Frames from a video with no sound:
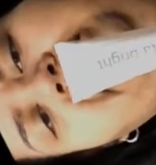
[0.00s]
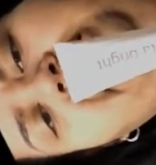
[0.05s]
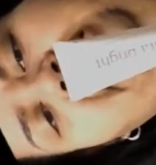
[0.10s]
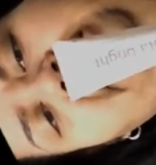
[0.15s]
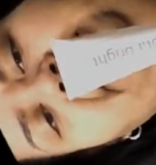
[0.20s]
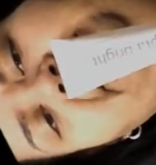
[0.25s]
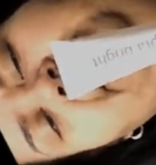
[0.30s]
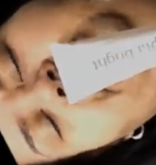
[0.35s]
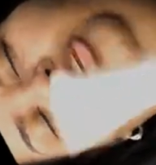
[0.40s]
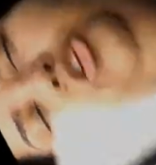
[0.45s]
they
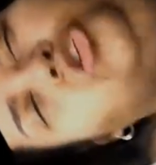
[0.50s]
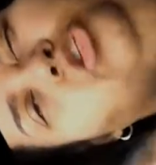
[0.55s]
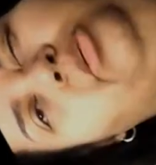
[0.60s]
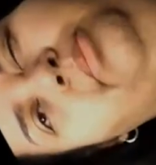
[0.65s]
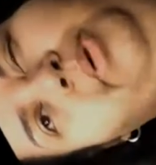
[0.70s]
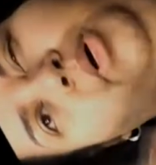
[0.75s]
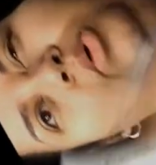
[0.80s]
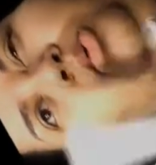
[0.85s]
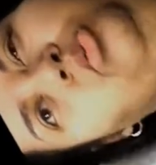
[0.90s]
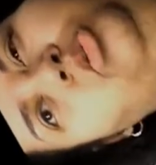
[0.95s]
say you're
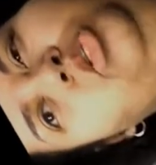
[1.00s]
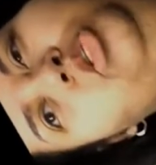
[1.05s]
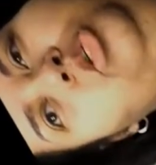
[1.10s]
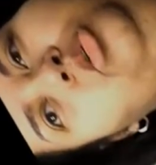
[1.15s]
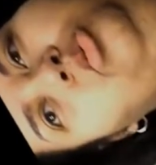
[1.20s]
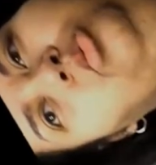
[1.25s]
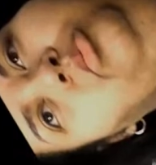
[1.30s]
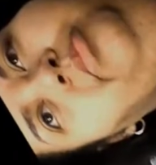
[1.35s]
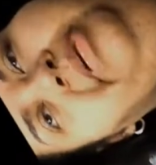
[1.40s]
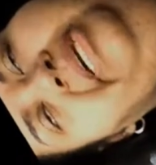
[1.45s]
supposed
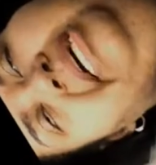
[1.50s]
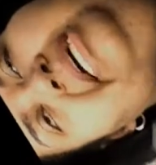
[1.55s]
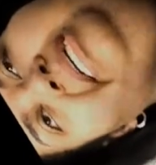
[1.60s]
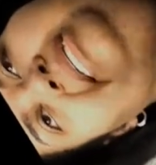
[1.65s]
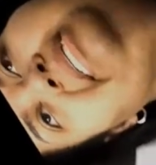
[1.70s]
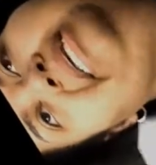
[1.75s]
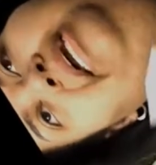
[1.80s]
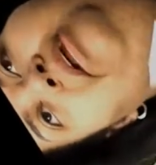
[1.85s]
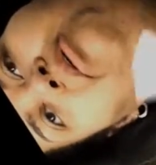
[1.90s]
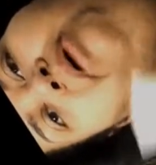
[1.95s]
to
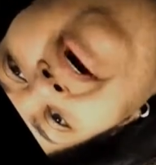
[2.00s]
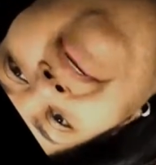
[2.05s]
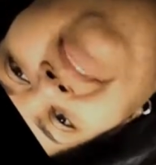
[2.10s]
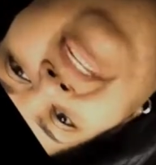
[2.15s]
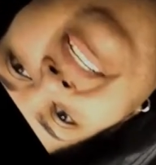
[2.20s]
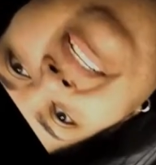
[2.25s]
because I don't have